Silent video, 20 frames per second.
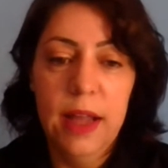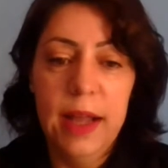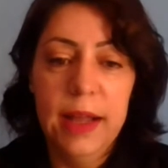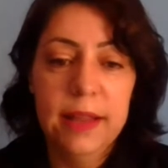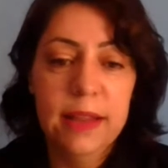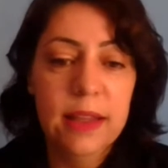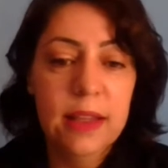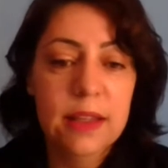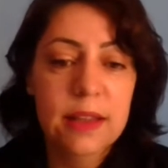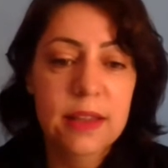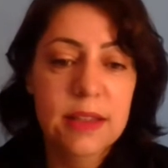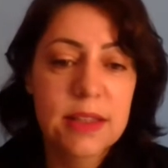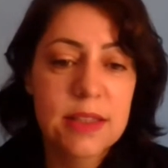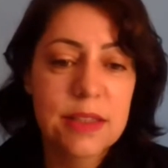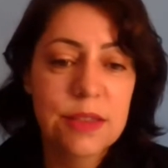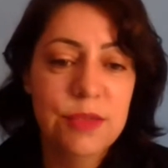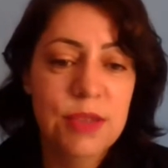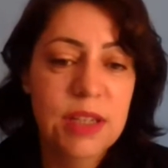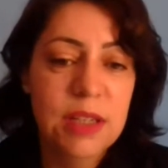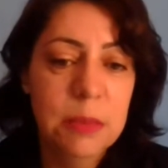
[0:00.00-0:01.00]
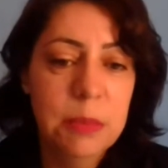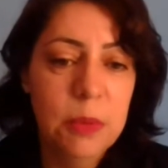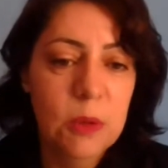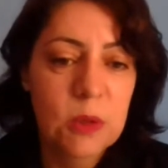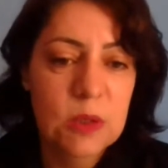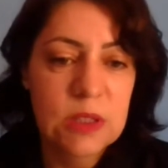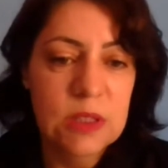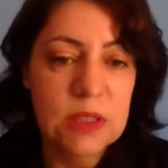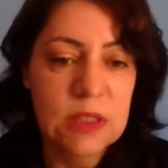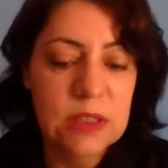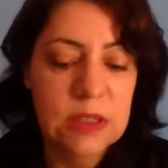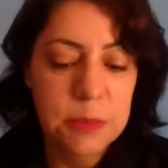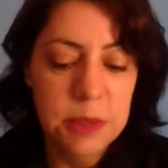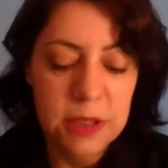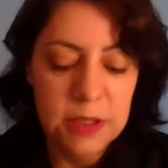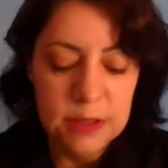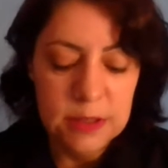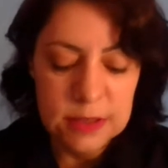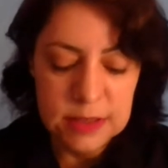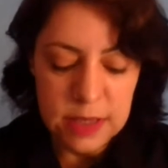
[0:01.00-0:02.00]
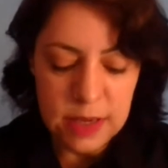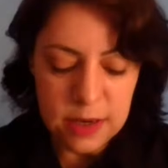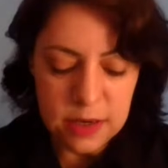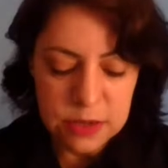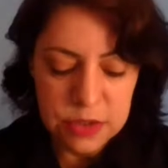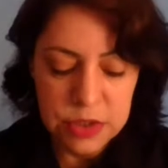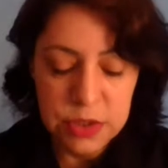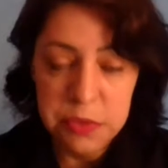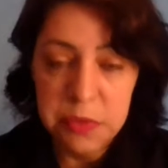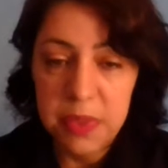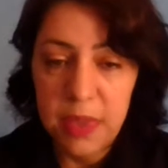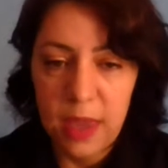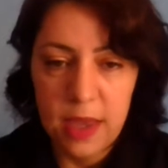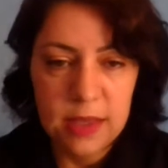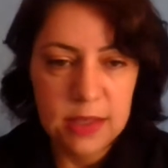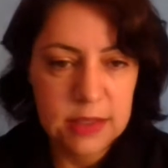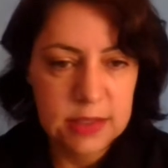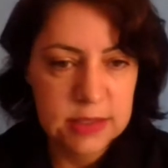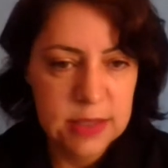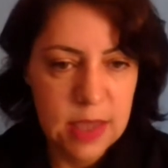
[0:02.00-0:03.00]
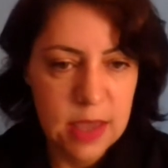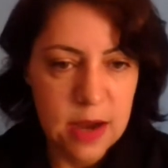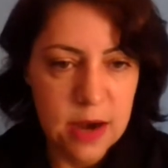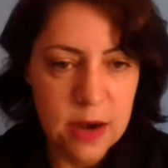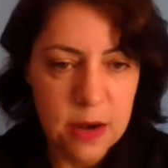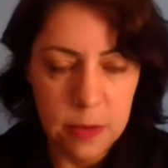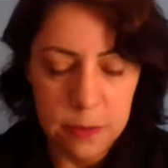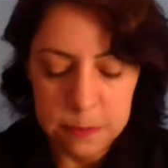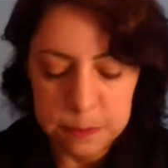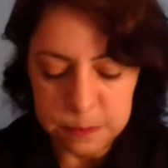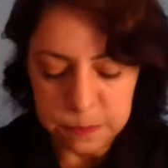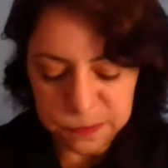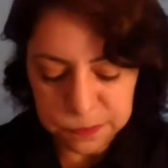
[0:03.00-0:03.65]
I think this is really important because there are two things here.